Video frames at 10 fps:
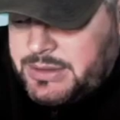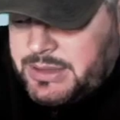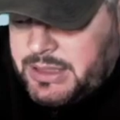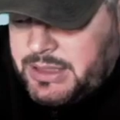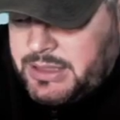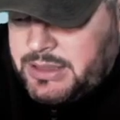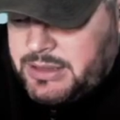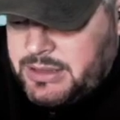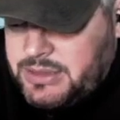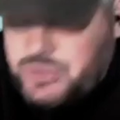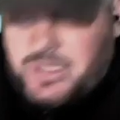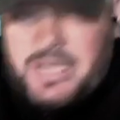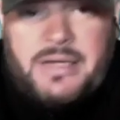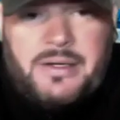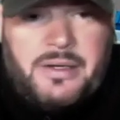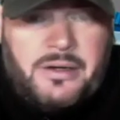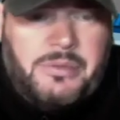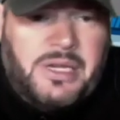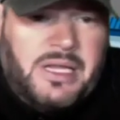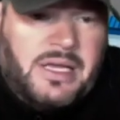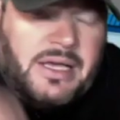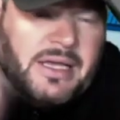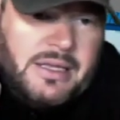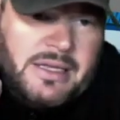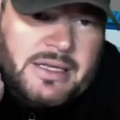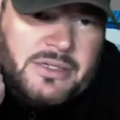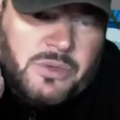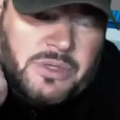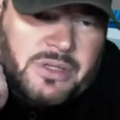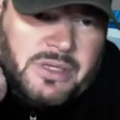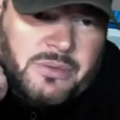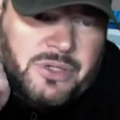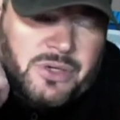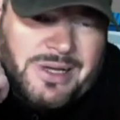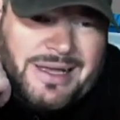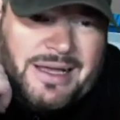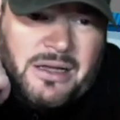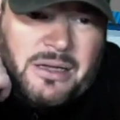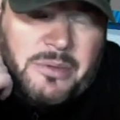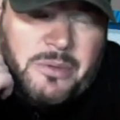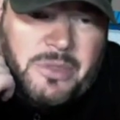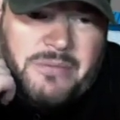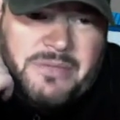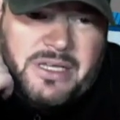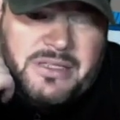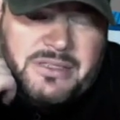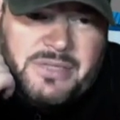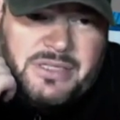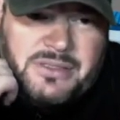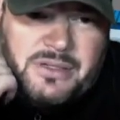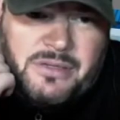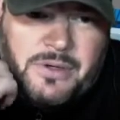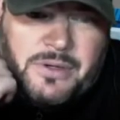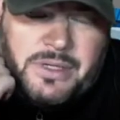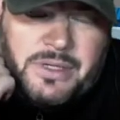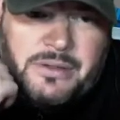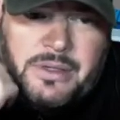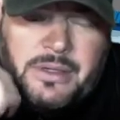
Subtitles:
and they tried it here in PA, and that's the one thing we took out. I mean, we updated some things in our voting